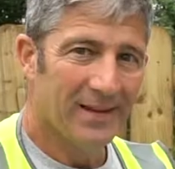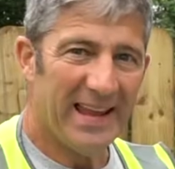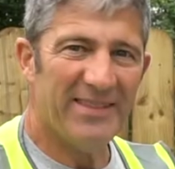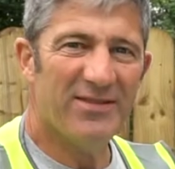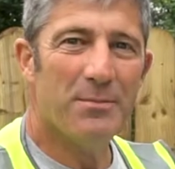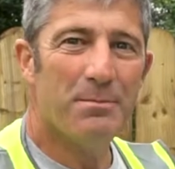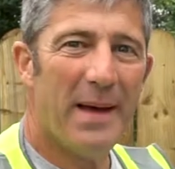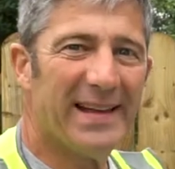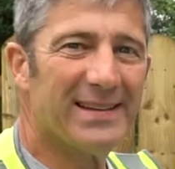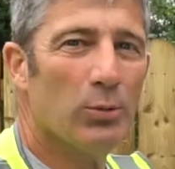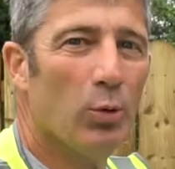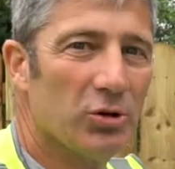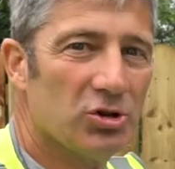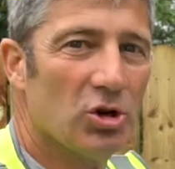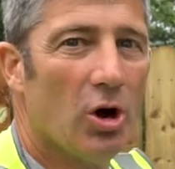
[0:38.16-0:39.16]
Even better
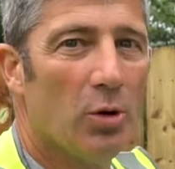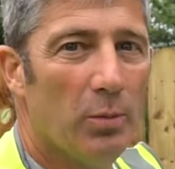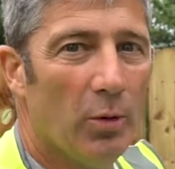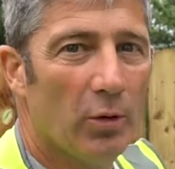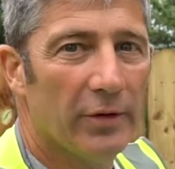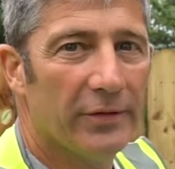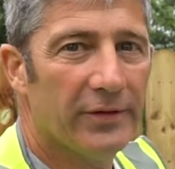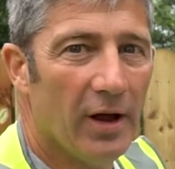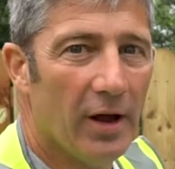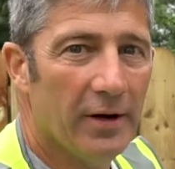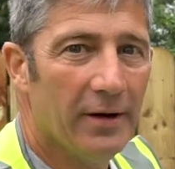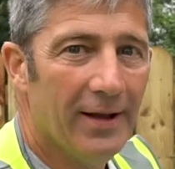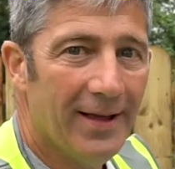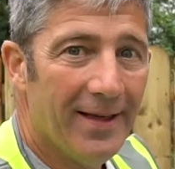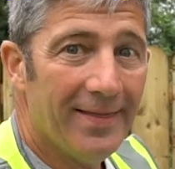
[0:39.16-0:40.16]
what Tobermore have
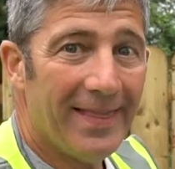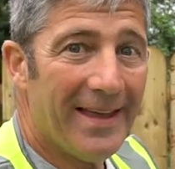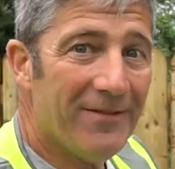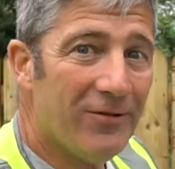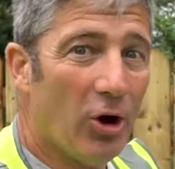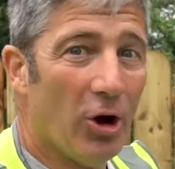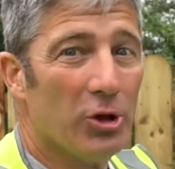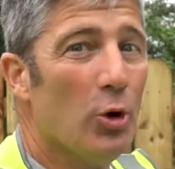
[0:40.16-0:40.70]
done, they've got